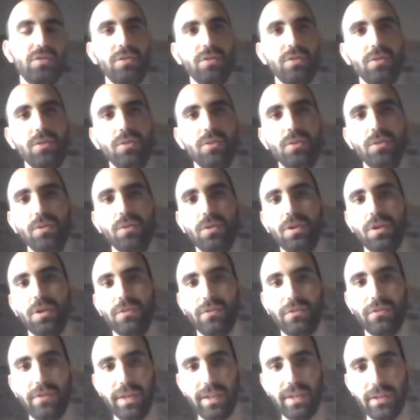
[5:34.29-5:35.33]
to
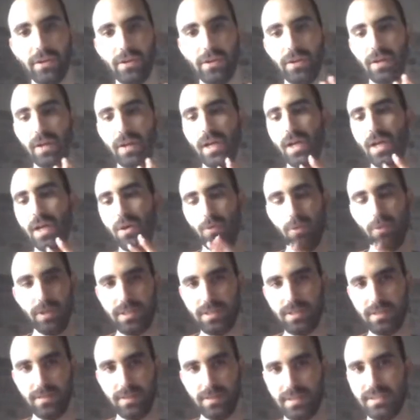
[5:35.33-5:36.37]
configure
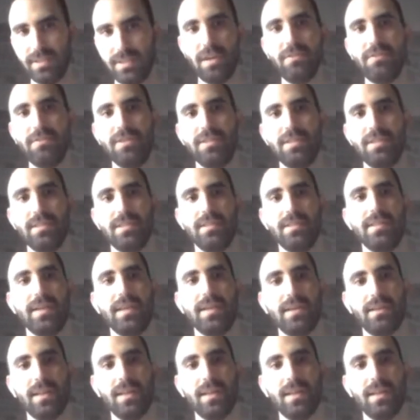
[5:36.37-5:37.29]
which services in the